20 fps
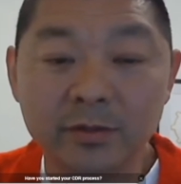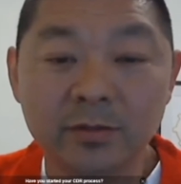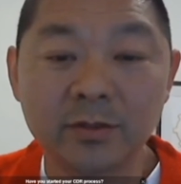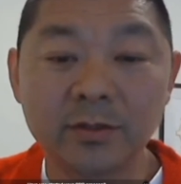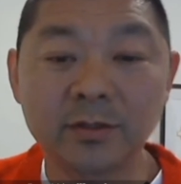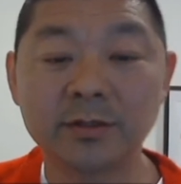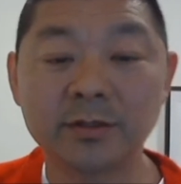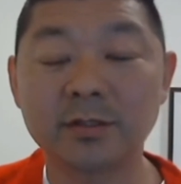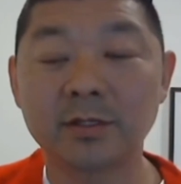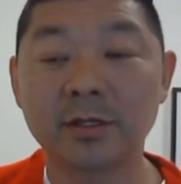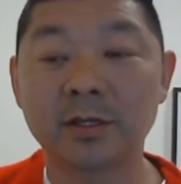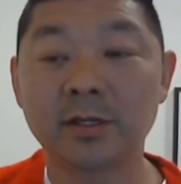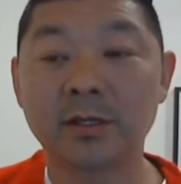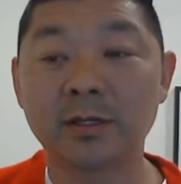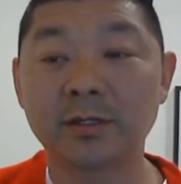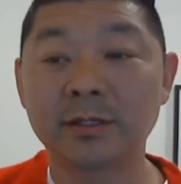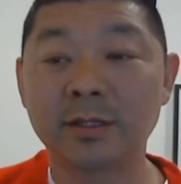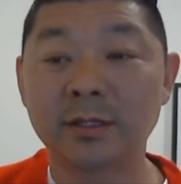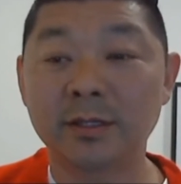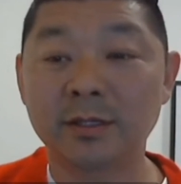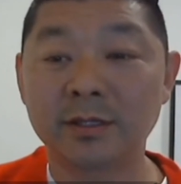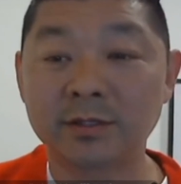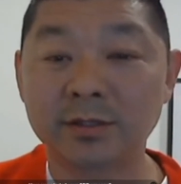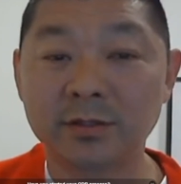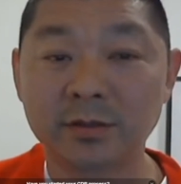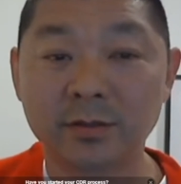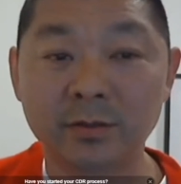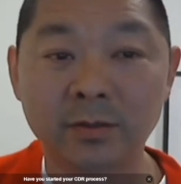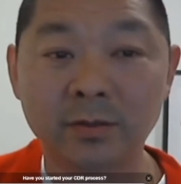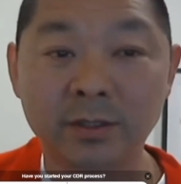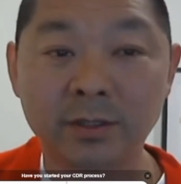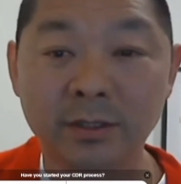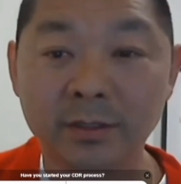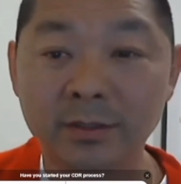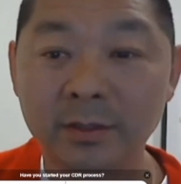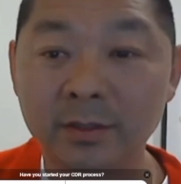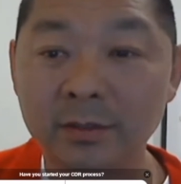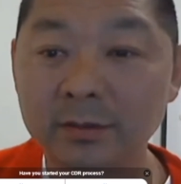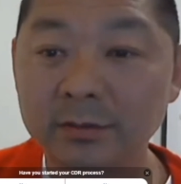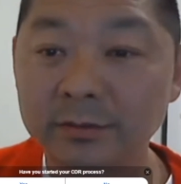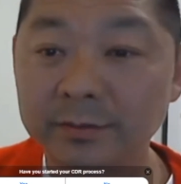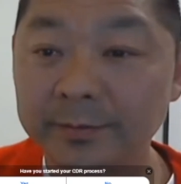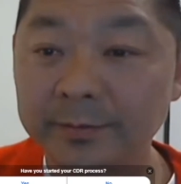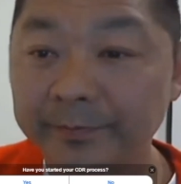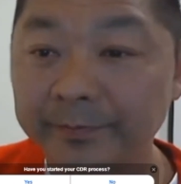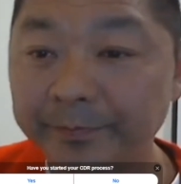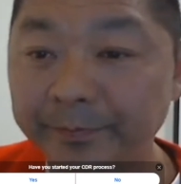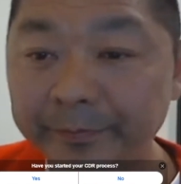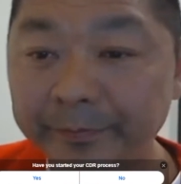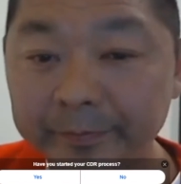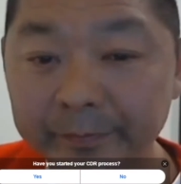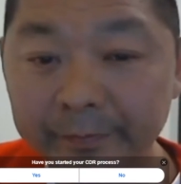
answers, yes or a no.